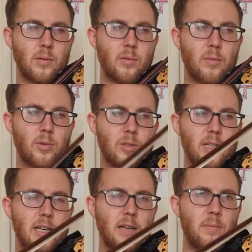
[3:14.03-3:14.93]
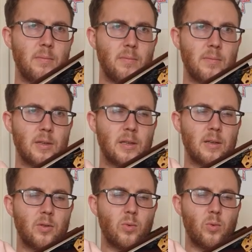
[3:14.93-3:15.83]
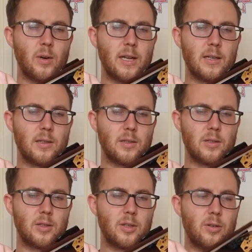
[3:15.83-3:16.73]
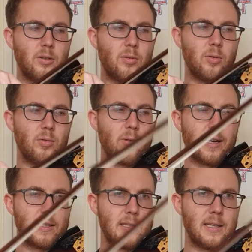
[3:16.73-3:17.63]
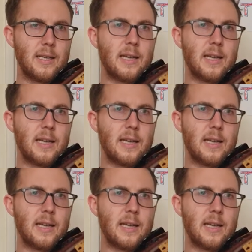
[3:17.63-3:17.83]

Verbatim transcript: One more time. One, two, ready,